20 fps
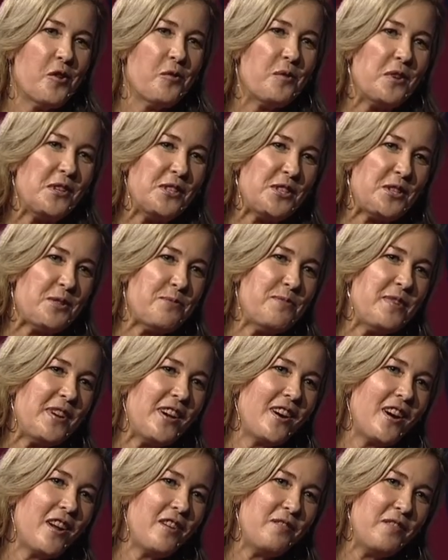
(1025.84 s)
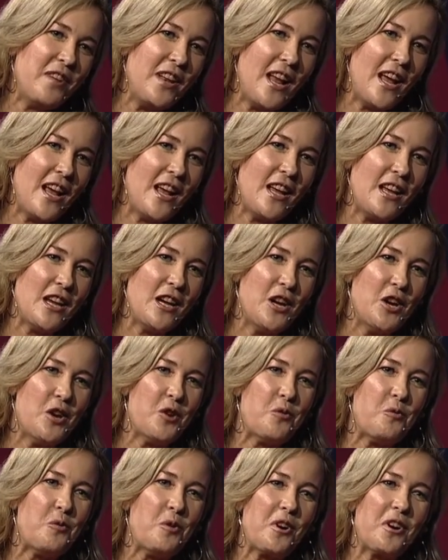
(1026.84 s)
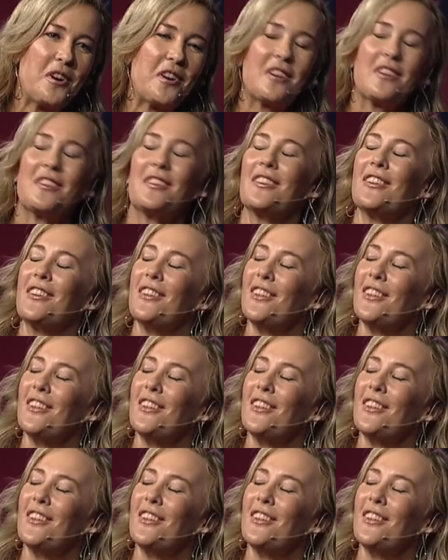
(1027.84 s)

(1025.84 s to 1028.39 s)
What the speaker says: When Samir and Vinay were